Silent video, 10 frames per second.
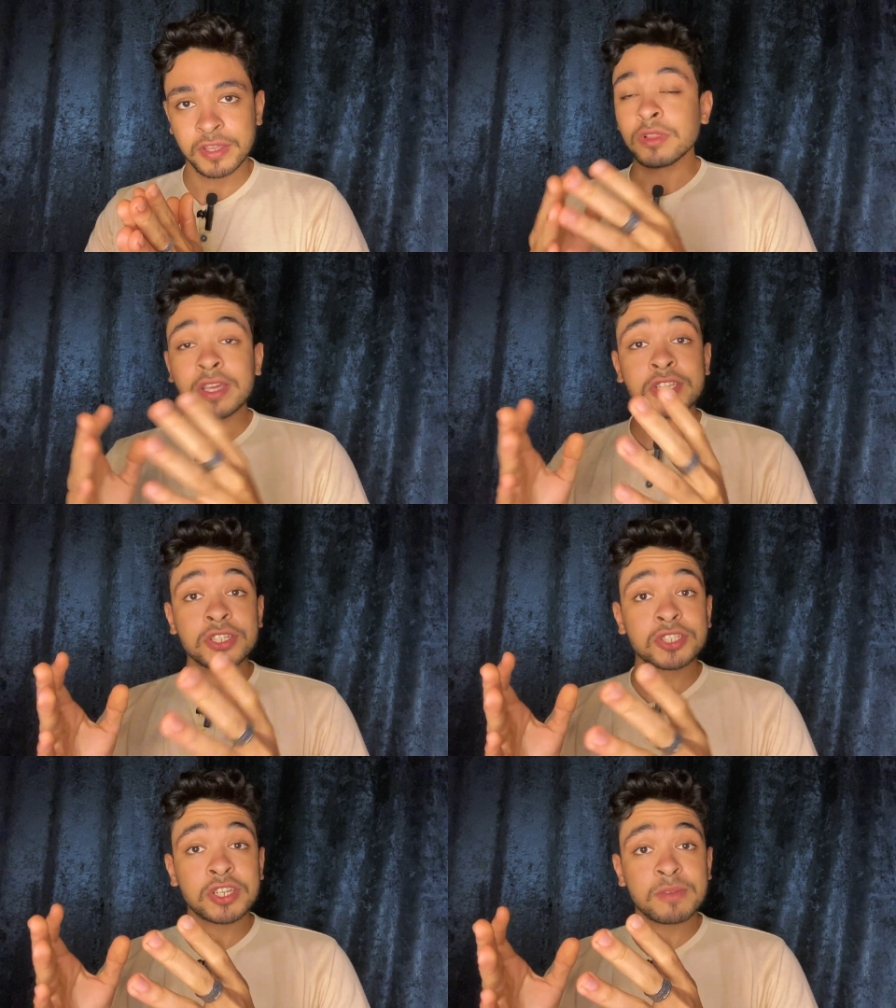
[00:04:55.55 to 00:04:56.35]

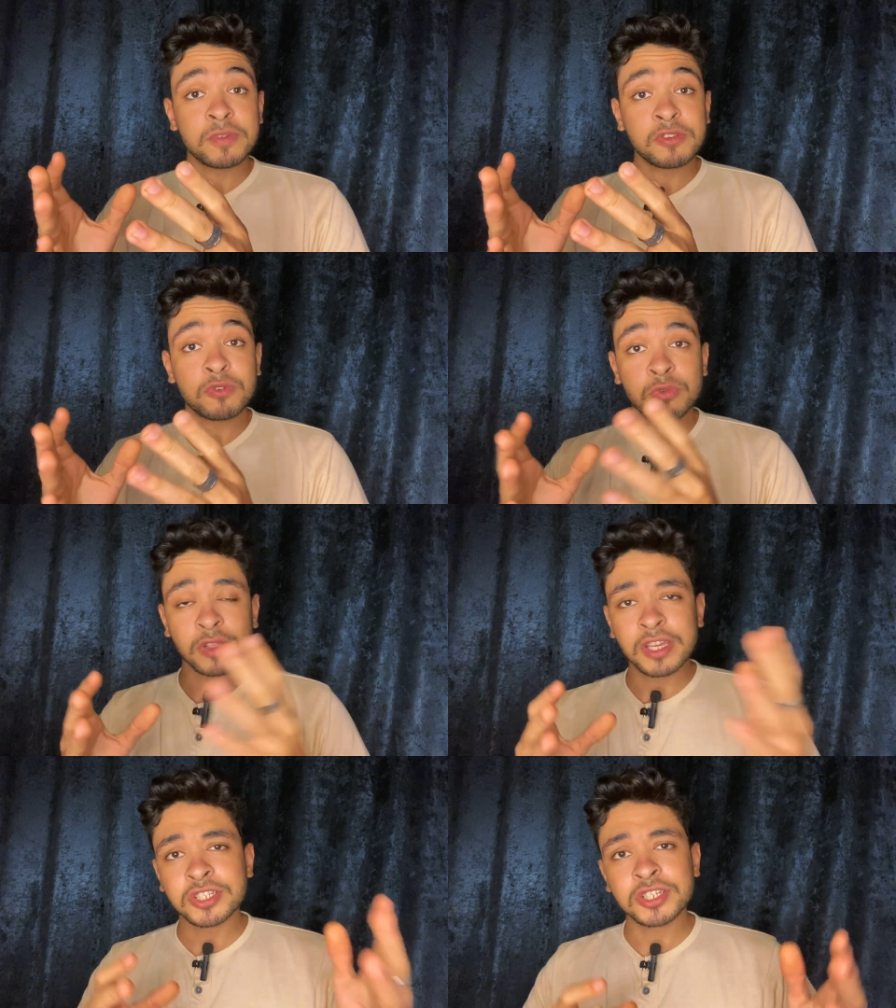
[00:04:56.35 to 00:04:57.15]
Relationship and your
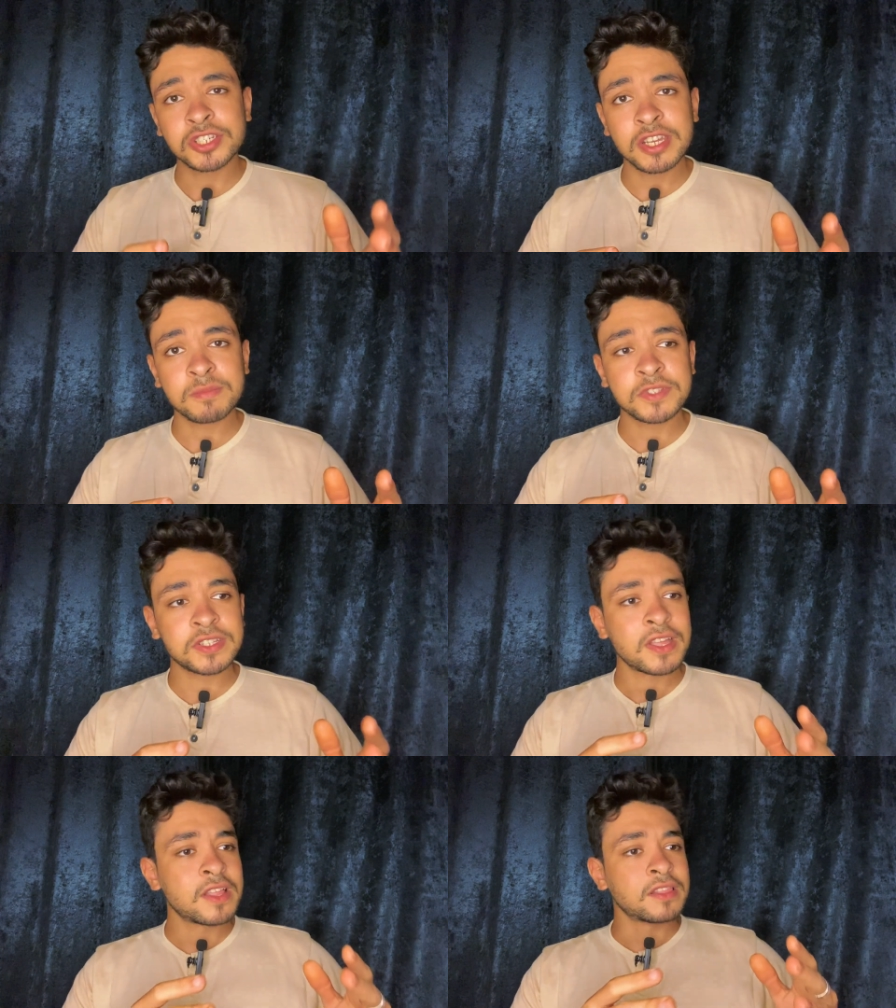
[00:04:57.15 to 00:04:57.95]

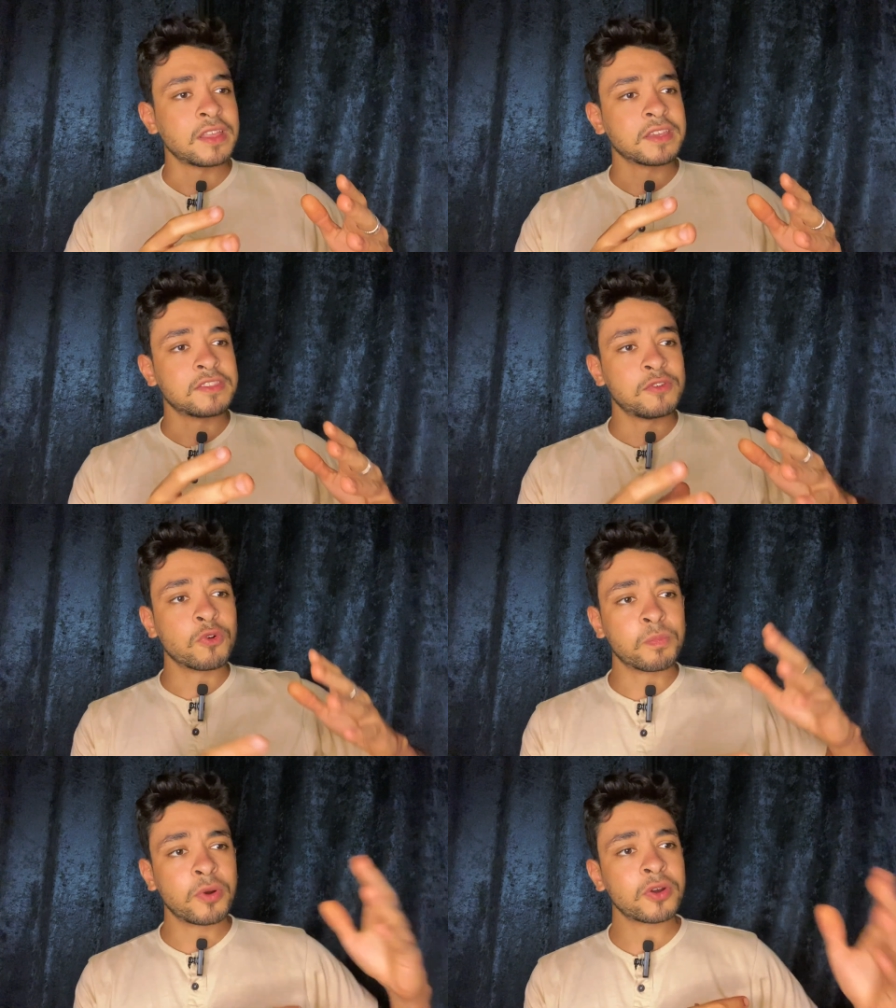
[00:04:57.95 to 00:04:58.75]
relationships Like
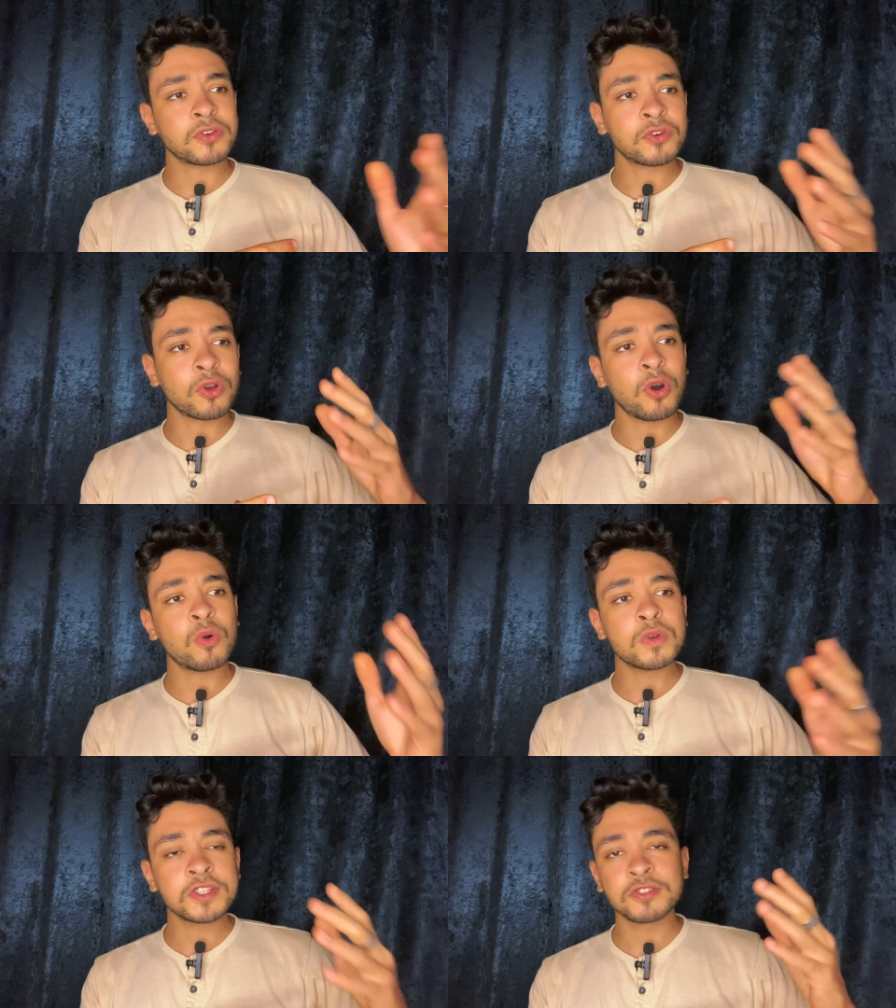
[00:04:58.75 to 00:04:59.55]
your partner
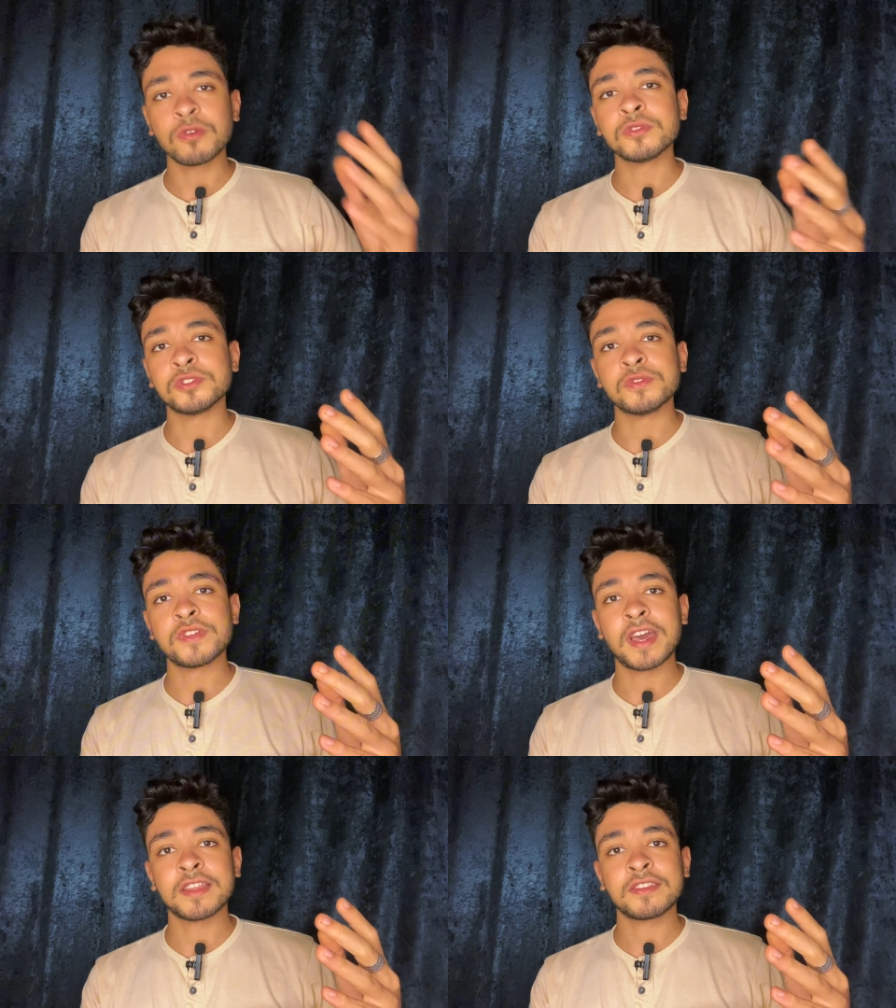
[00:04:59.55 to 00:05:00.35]
always told you
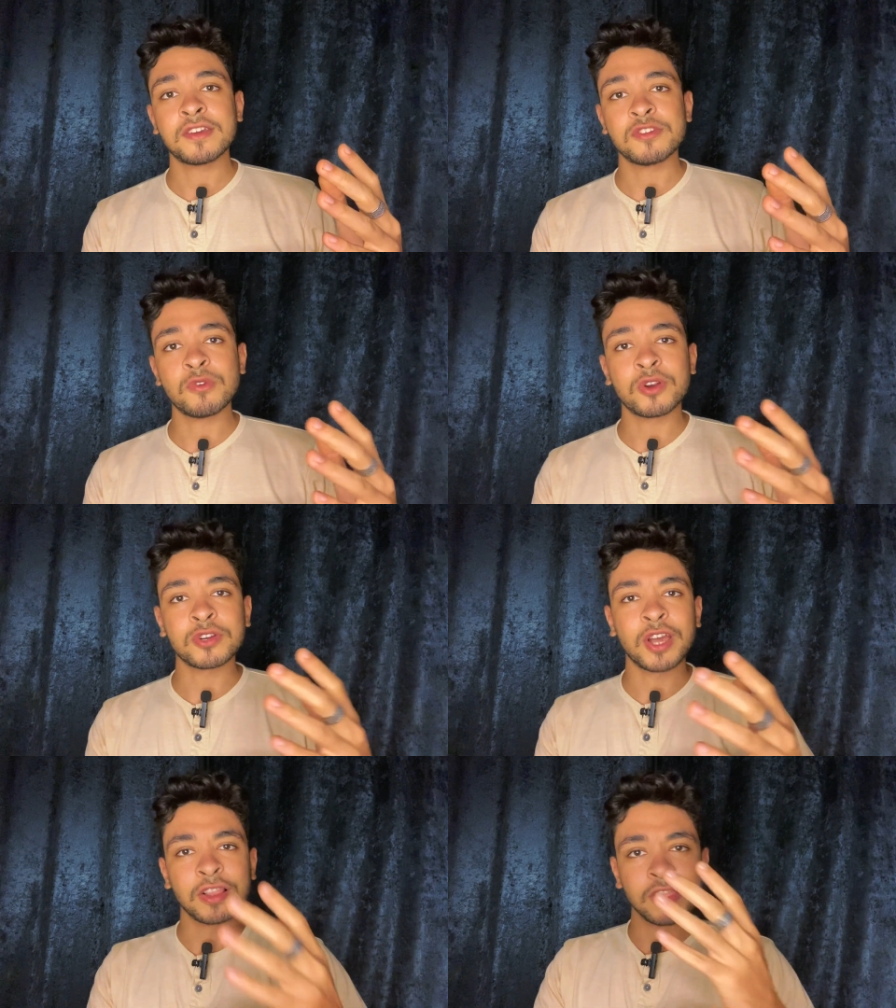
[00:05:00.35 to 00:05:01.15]
that you are
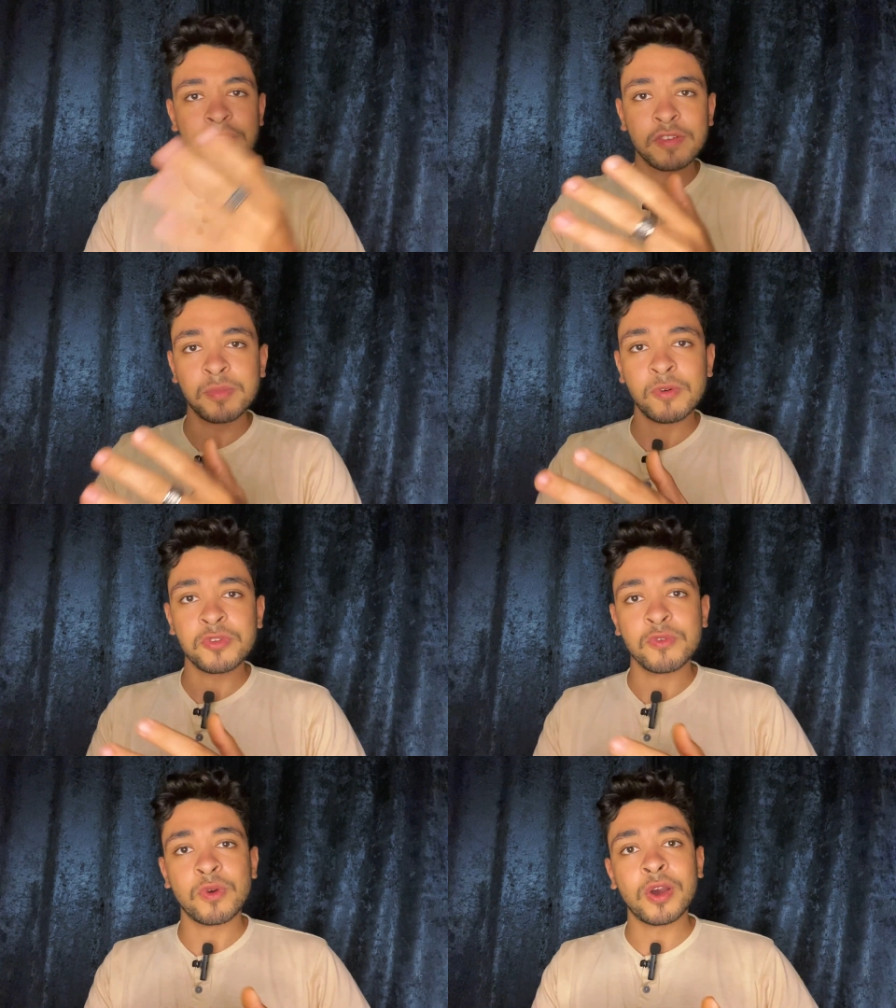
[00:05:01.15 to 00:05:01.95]
not
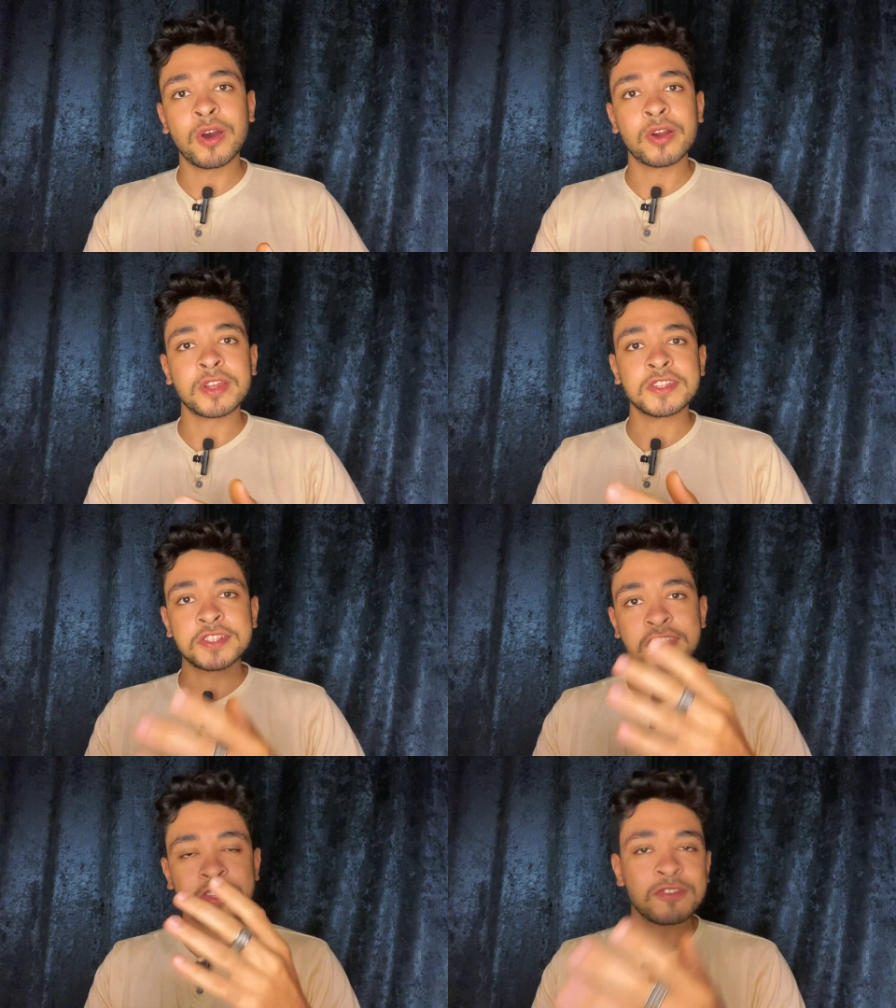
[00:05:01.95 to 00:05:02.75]
lovable, you are
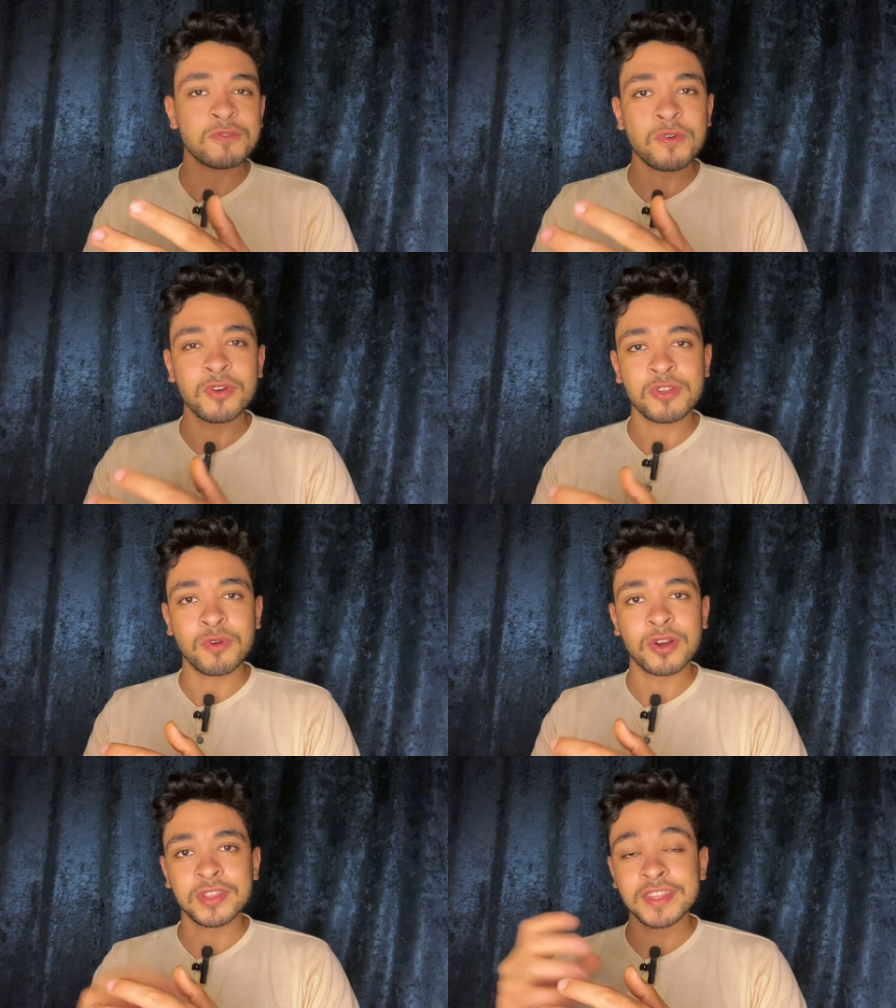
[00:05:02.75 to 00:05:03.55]
insecure,
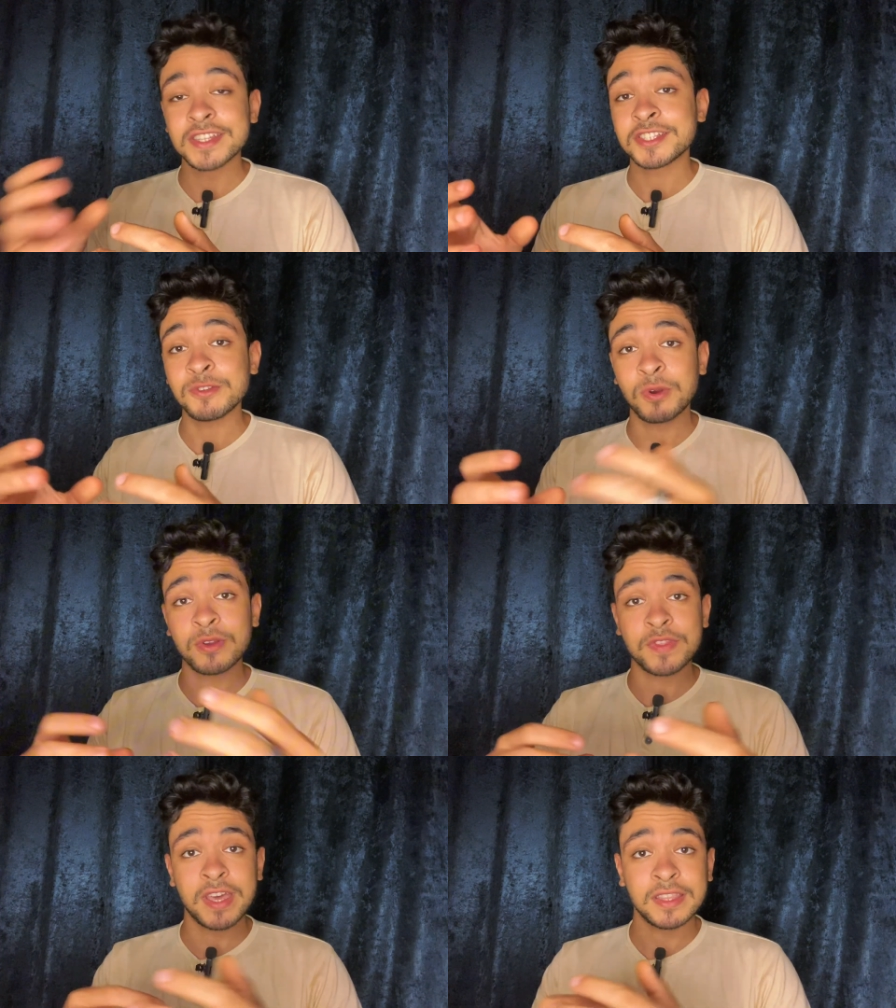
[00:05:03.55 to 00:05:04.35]
you are this, you
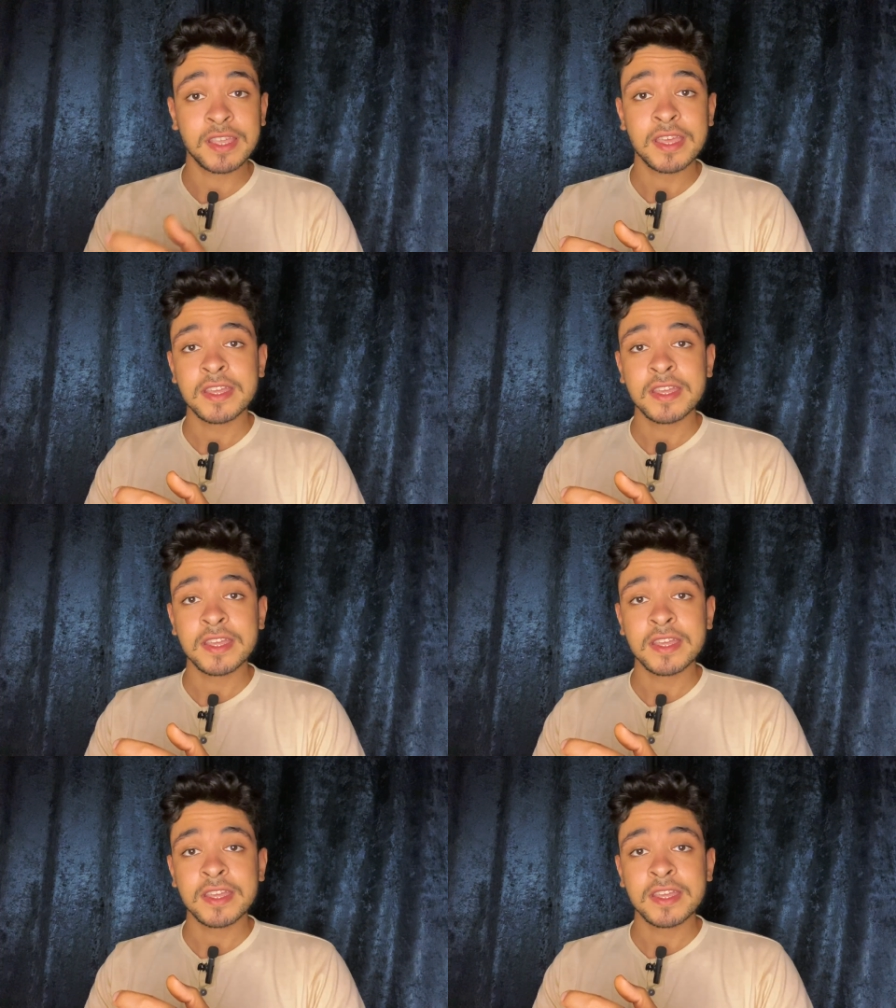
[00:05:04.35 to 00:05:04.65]
are that.